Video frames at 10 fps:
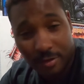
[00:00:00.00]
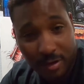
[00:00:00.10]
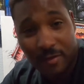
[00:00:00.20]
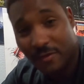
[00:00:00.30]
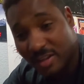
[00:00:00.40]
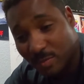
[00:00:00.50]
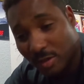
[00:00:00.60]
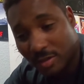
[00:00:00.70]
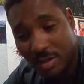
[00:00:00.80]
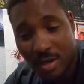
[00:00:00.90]
Instagram,
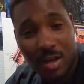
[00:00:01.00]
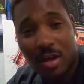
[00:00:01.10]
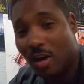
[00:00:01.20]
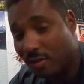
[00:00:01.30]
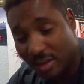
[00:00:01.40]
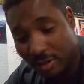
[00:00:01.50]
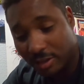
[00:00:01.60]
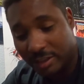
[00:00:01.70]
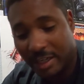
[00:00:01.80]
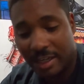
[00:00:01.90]
Facebooks, all that
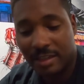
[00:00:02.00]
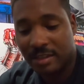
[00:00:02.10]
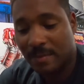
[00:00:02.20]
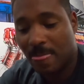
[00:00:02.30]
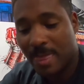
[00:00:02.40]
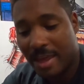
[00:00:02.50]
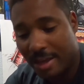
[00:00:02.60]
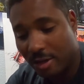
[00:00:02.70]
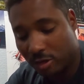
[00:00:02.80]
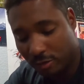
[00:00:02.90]
good jazz.
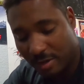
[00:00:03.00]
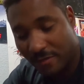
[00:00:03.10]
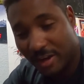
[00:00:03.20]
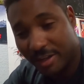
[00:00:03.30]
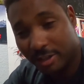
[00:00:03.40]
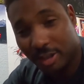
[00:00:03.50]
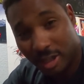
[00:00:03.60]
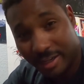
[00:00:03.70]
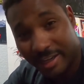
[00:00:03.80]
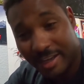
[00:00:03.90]
And also you can find uh,
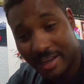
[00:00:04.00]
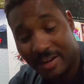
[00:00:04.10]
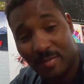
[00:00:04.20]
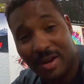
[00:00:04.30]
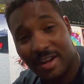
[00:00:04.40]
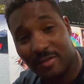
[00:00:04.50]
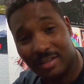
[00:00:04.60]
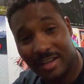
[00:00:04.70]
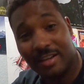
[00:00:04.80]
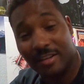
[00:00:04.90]
Jelani and everybody else
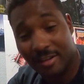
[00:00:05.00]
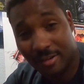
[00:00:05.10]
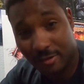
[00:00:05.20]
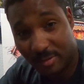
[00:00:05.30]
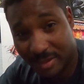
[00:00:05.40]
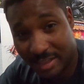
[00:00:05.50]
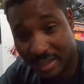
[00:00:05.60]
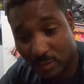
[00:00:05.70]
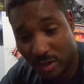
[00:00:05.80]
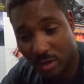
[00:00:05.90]
in the descriptions
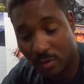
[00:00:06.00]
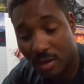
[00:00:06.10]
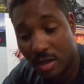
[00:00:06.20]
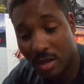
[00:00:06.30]
as well.